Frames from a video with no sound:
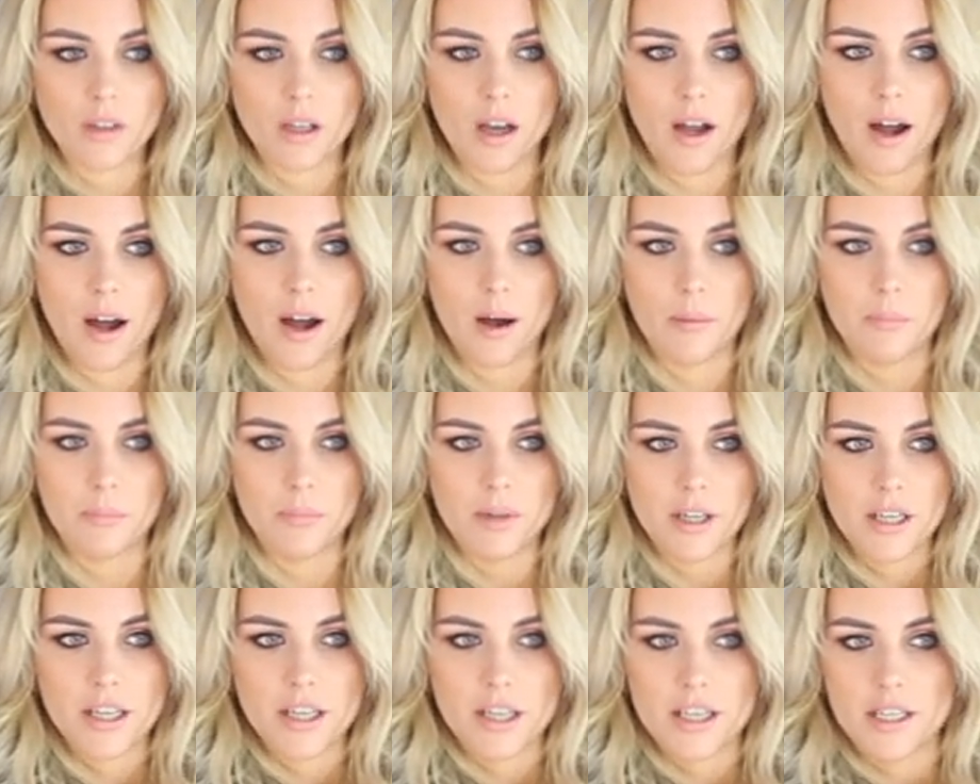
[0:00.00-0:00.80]

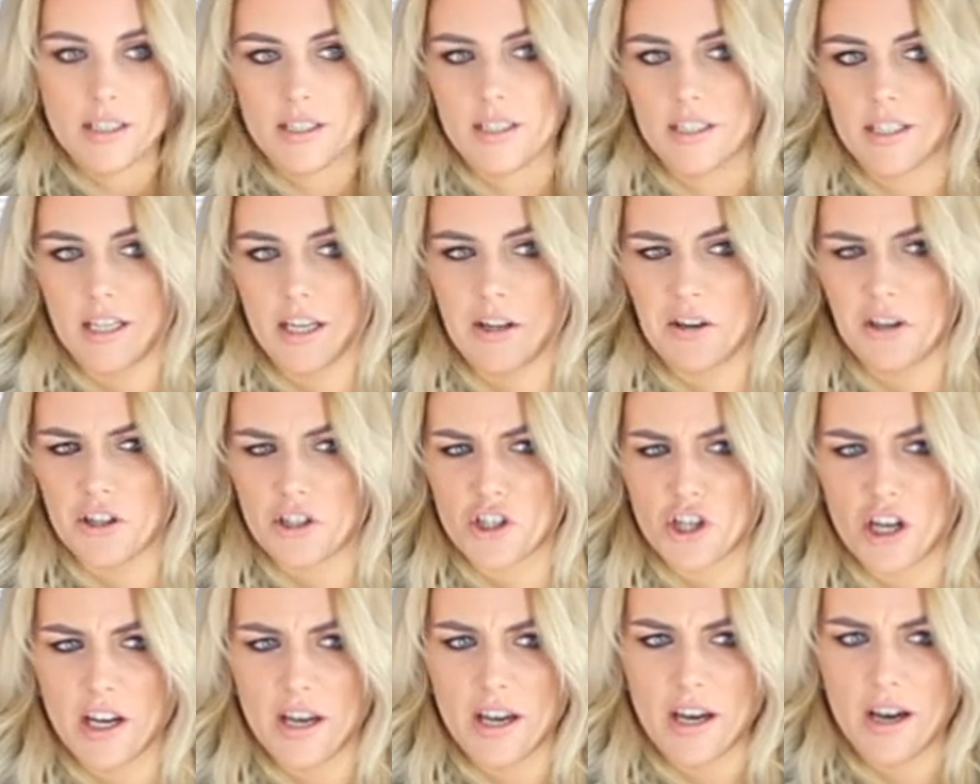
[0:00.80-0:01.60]

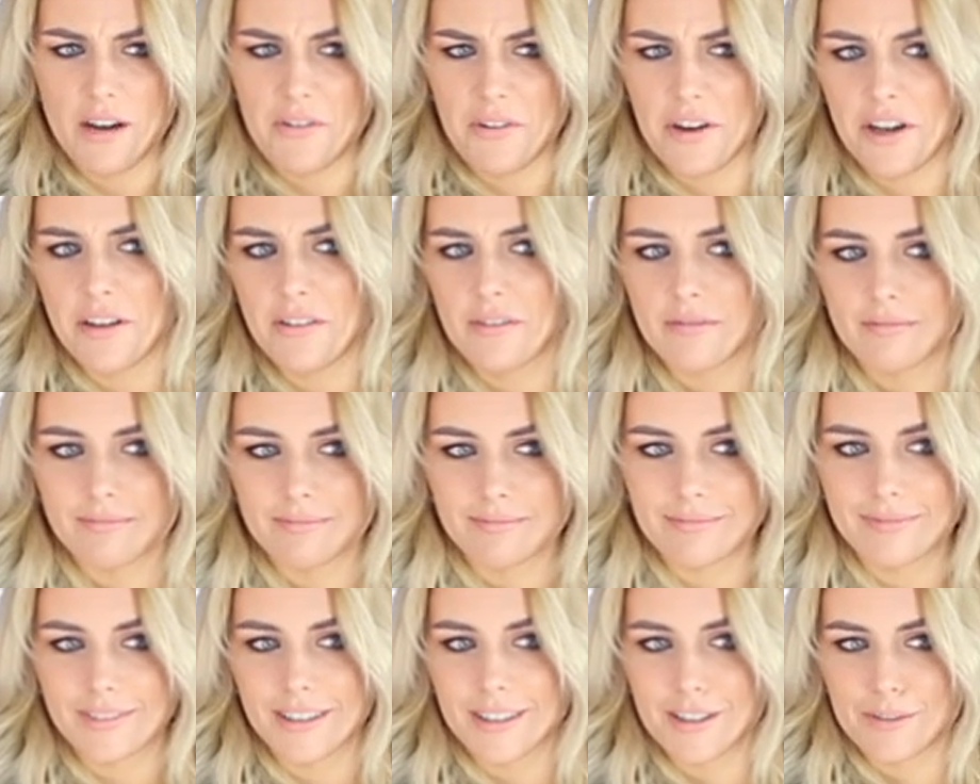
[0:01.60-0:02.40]
décolleté area,
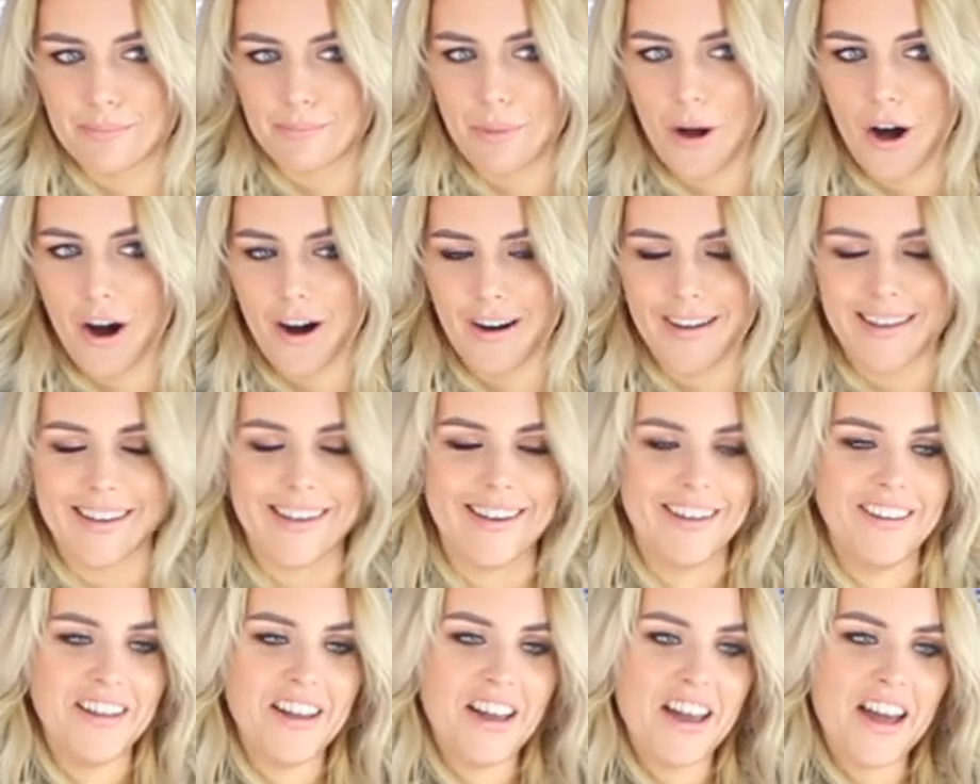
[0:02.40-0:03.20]
this part
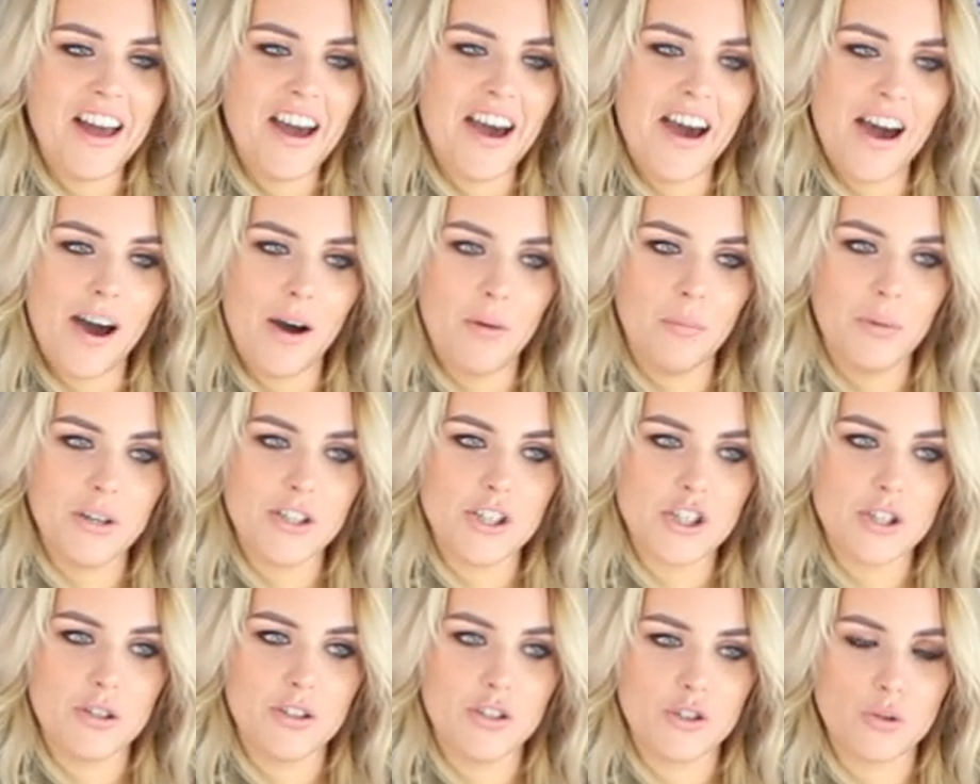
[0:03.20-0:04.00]
here,
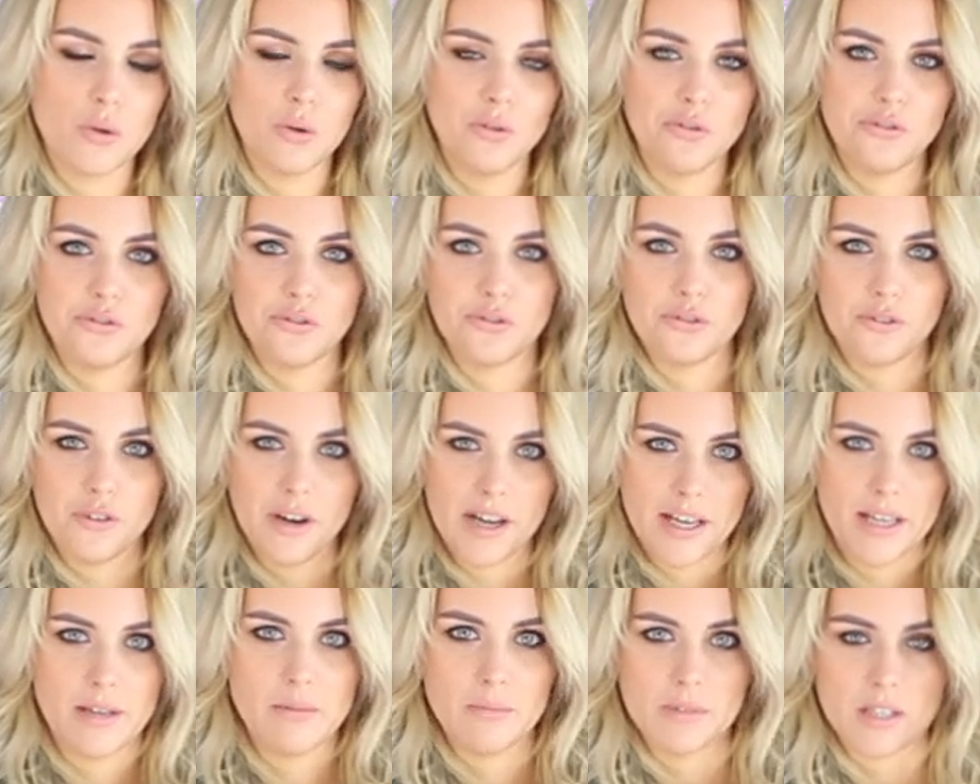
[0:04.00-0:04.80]
which sort of
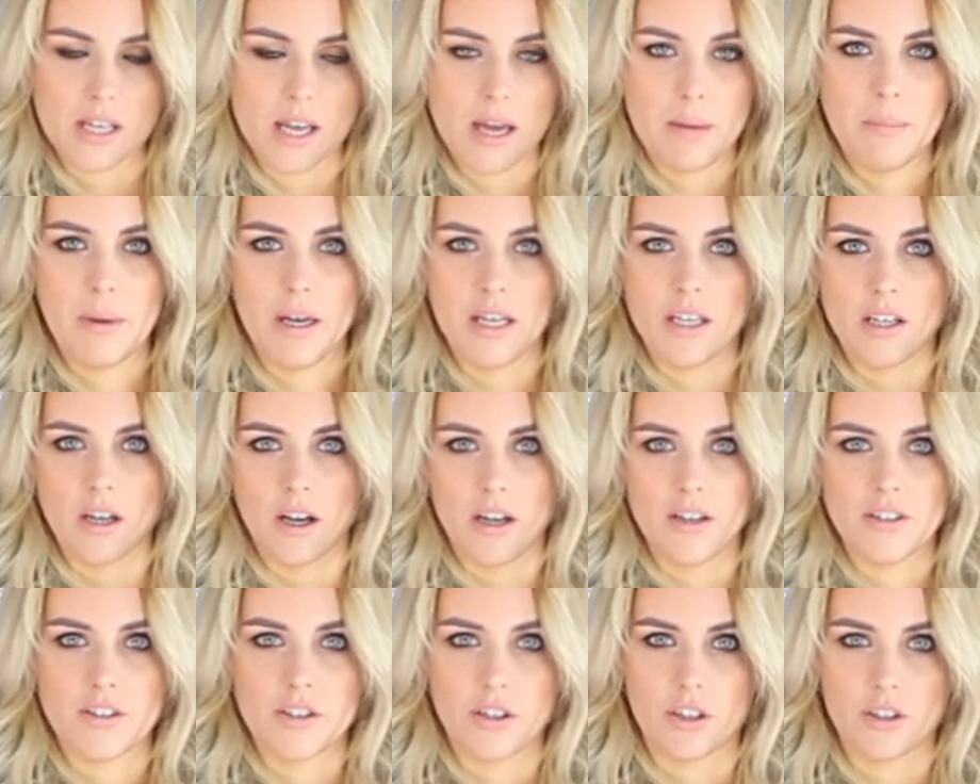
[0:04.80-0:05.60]
frames it a bit
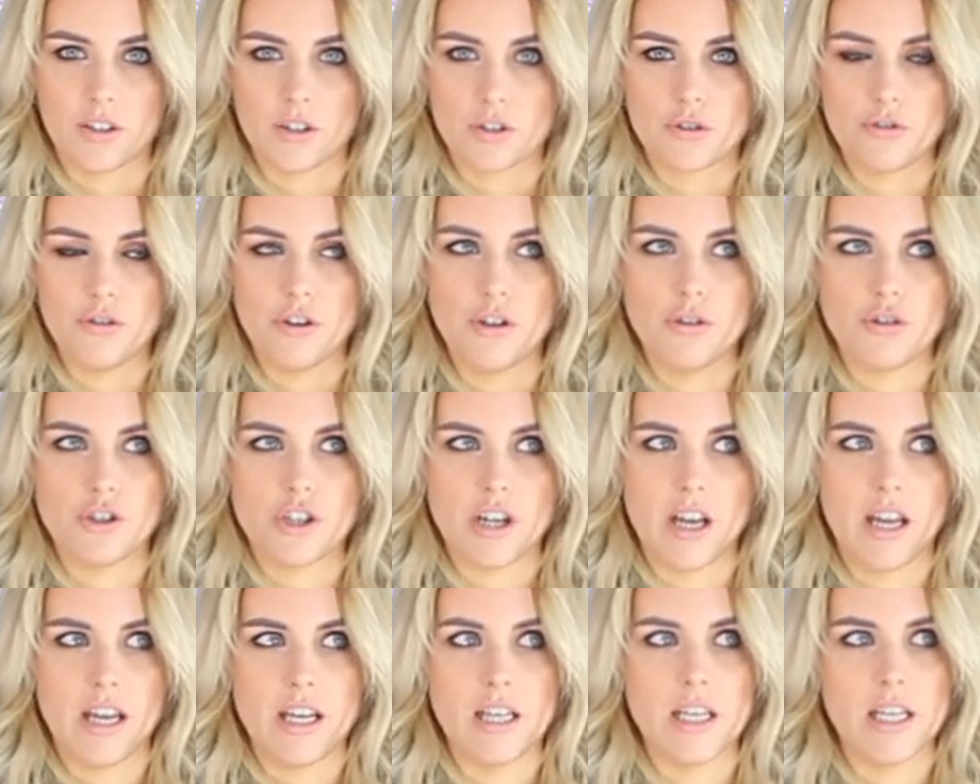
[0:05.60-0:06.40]
nicer, because
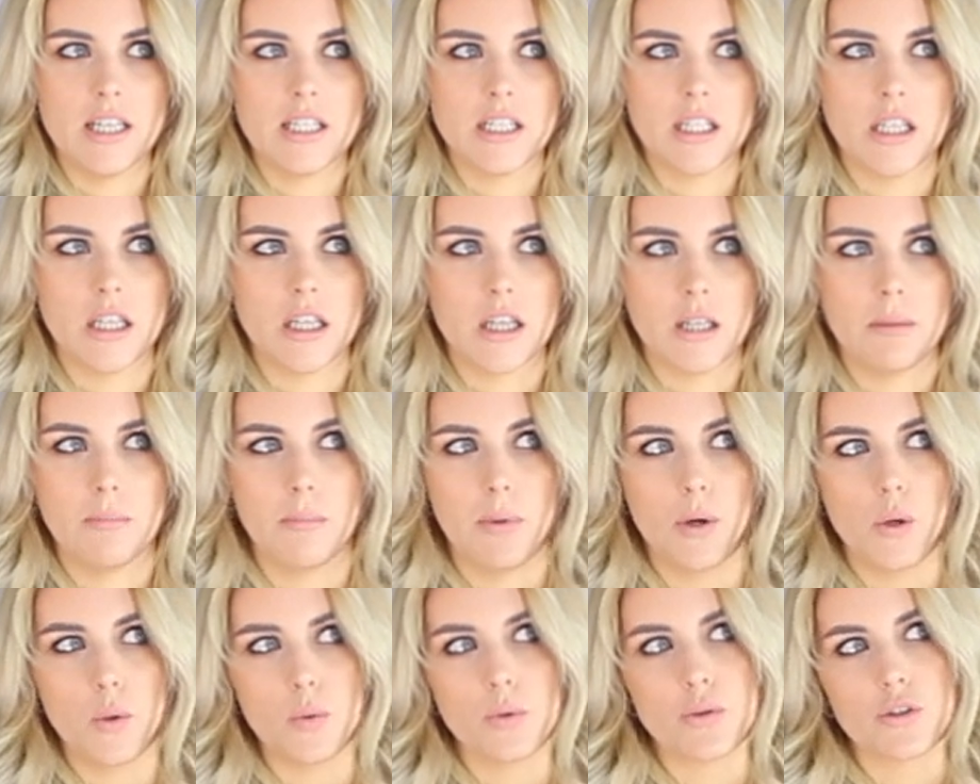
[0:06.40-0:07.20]
crochet isn't the
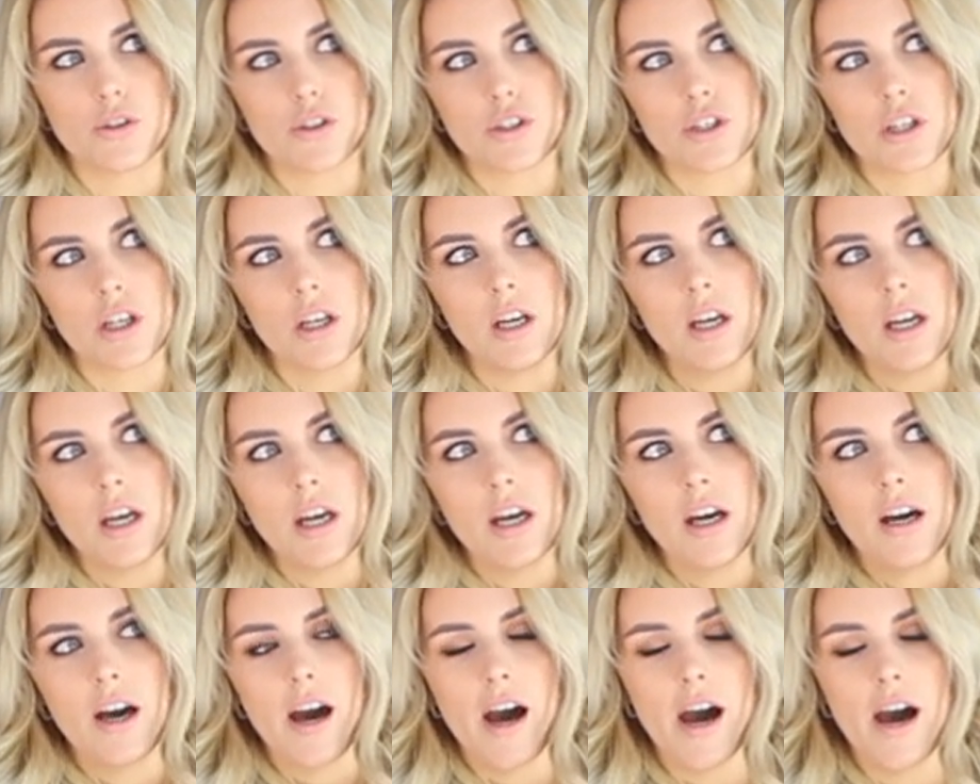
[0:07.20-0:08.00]
most
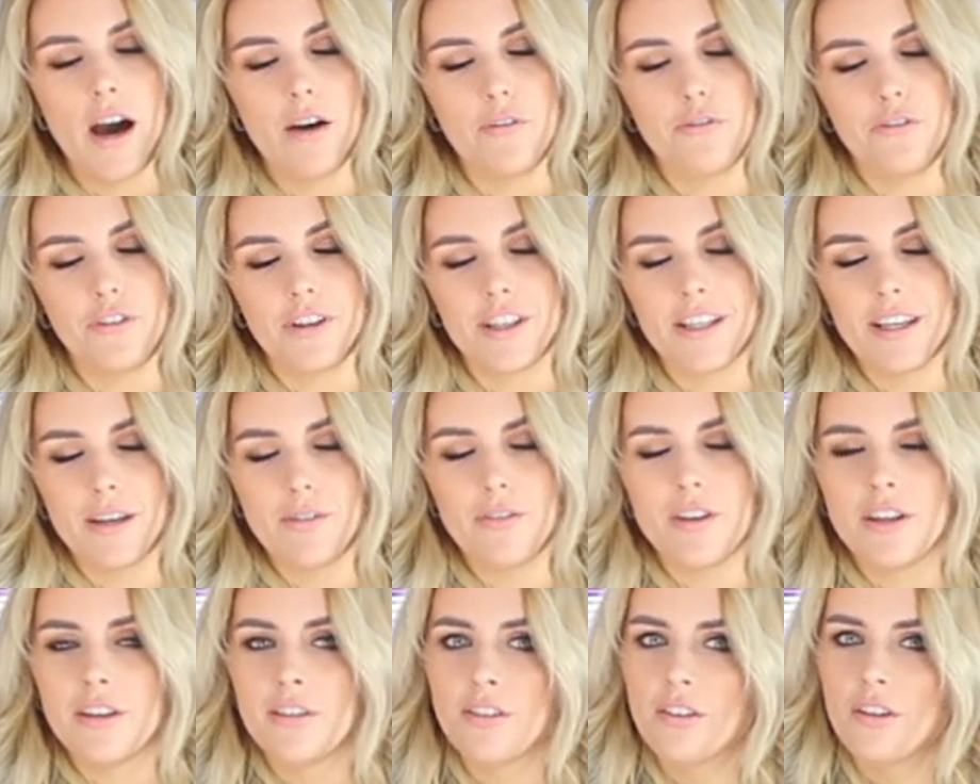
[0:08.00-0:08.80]

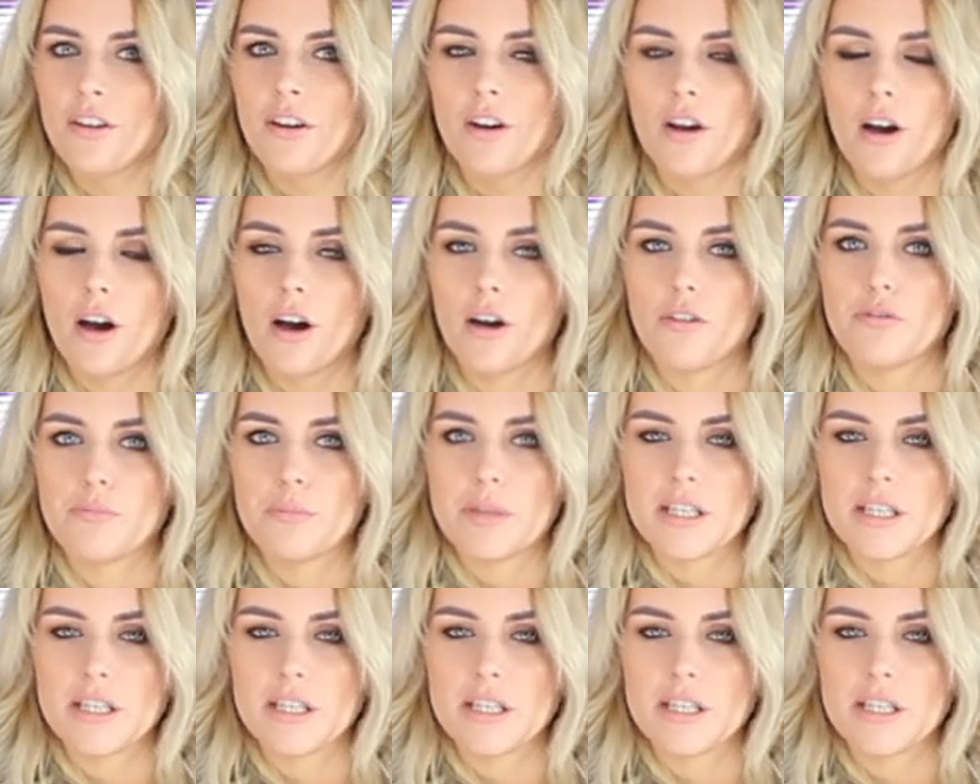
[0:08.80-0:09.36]
forgiving of